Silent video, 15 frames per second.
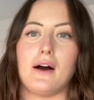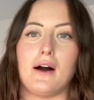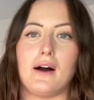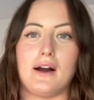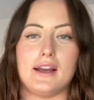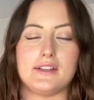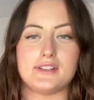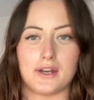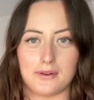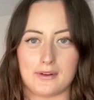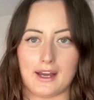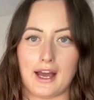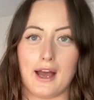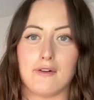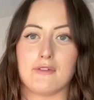I don't
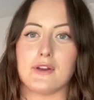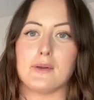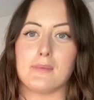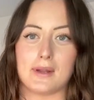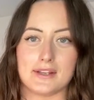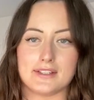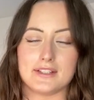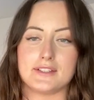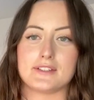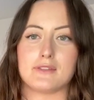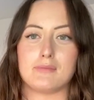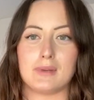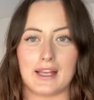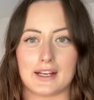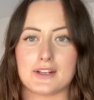have an abundance
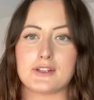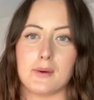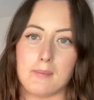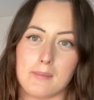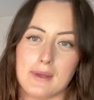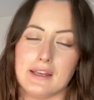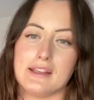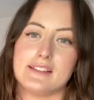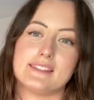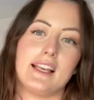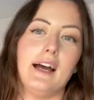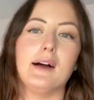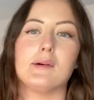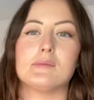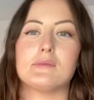of black jumpers,
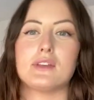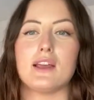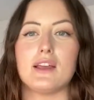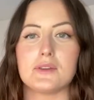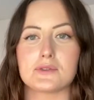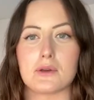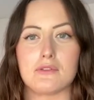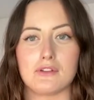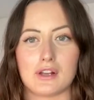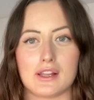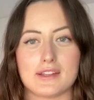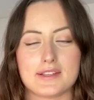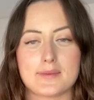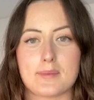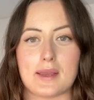so I feel like
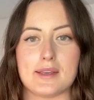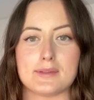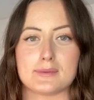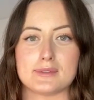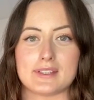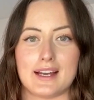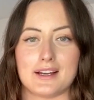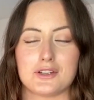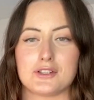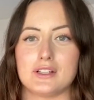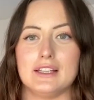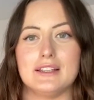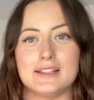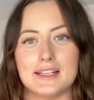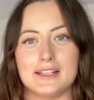this piece was
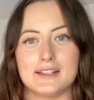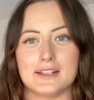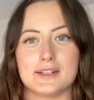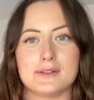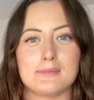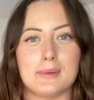actually needed.